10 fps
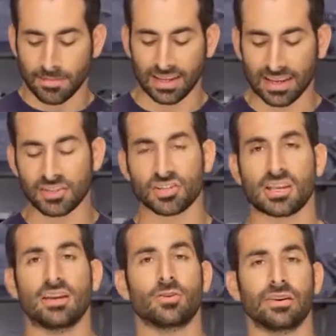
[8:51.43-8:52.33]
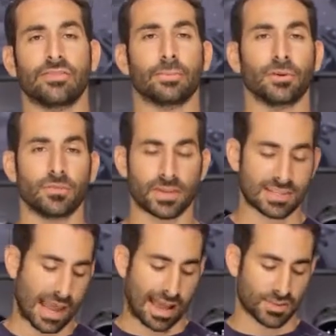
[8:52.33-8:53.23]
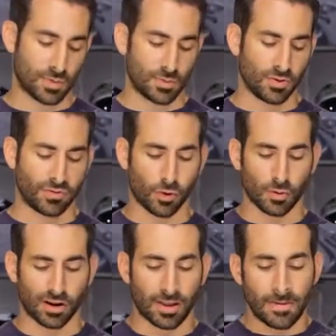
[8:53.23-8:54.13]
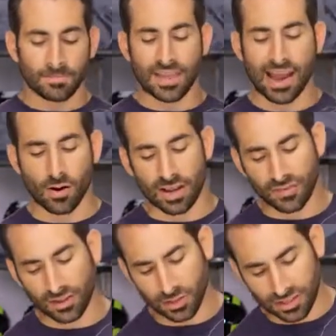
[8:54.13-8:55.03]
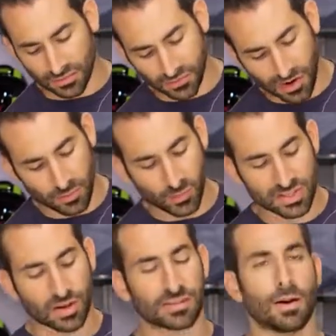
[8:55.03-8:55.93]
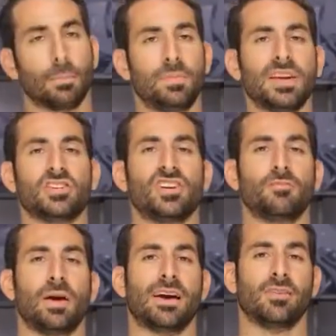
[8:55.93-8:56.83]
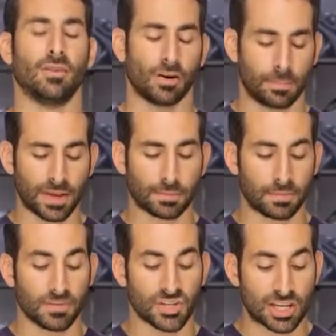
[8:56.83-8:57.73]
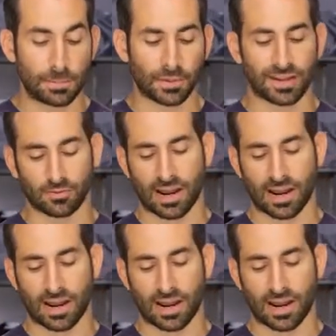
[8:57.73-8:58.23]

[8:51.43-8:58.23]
Again, just iterative improvements as we move forward. Now, if I look at the front, we talked about big shift panel, or big shin plate